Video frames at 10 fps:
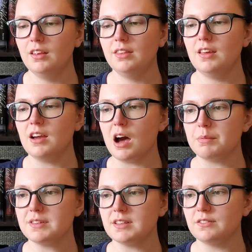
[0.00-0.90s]
The
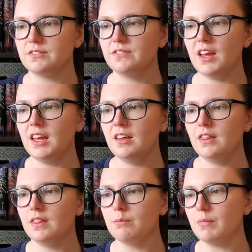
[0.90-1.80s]
Opposite of Faith,
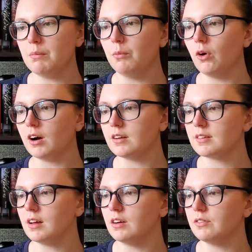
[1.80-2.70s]
Memoirs
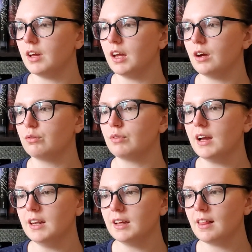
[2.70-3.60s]
of a
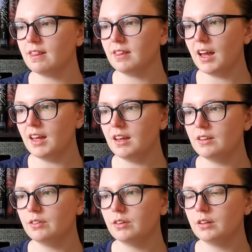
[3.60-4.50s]
Writing Life.
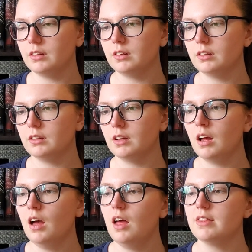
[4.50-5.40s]

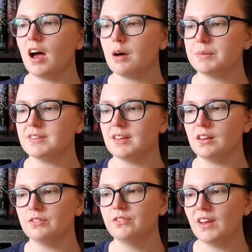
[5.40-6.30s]
The Opposite
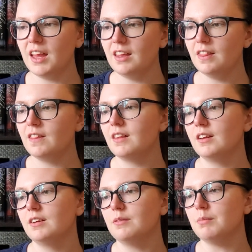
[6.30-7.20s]
of Faith,
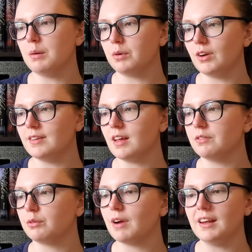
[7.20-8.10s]
Memories
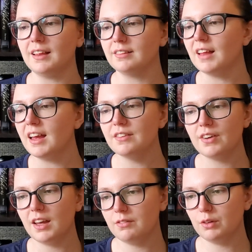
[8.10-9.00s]
of a Writing Life,
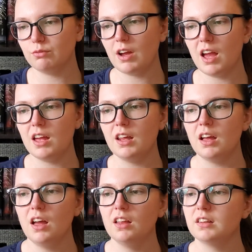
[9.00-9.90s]
I haven't read.
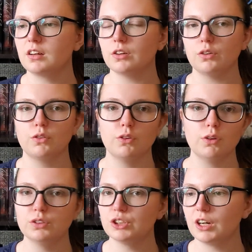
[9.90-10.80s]
The Good
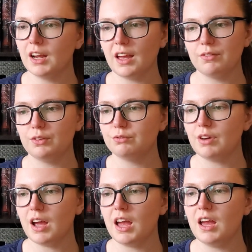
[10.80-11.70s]
Soldier, I haven't
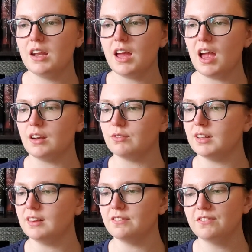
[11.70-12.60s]
read.
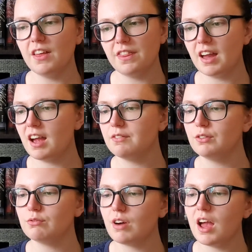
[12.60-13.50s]
Henry V, I
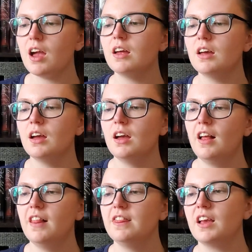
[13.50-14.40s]
haven't read.
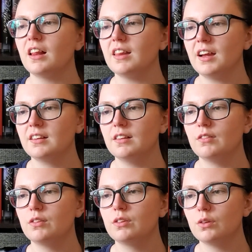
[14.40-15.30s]
The Collected
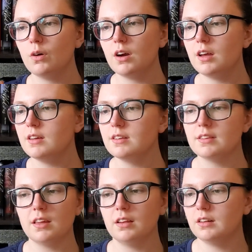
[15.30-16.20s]

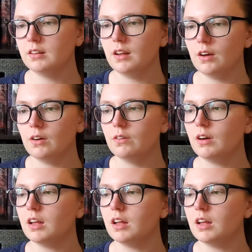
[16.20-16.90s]
Stories, no.